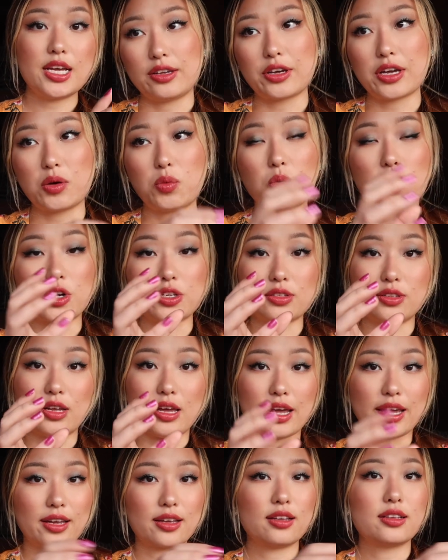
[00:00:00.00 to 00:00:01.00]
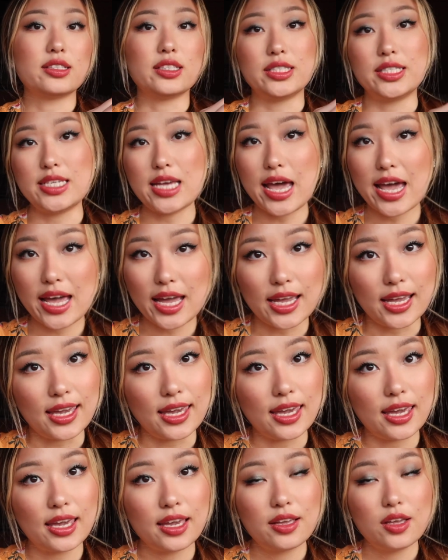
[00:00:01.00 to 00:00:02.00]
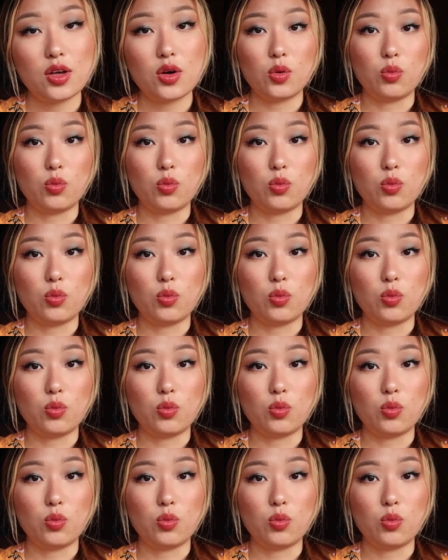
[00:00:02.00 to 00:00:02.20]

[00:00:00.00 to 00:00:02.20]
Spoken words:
You get words like day.